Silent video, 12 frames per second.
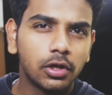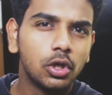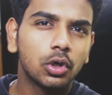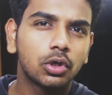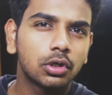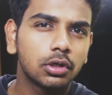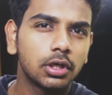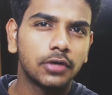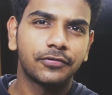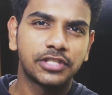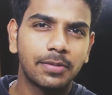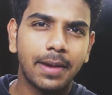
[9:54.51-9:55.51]
a
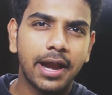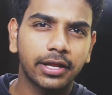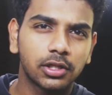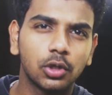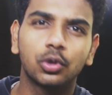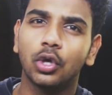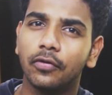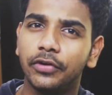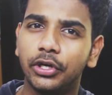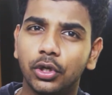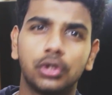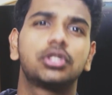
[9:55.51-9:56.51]
cinematic look to your
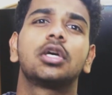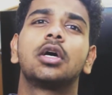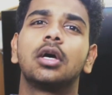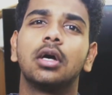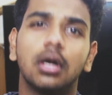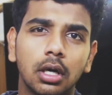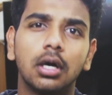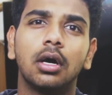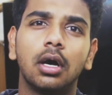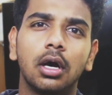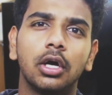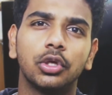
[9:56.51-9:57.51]
videos,
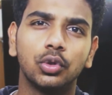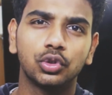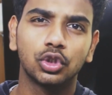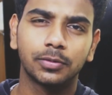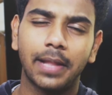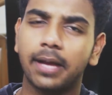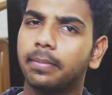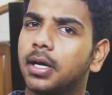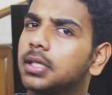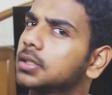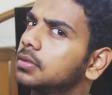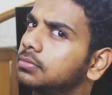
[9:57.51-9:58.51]
use those black
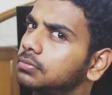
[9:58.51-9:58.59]
bars.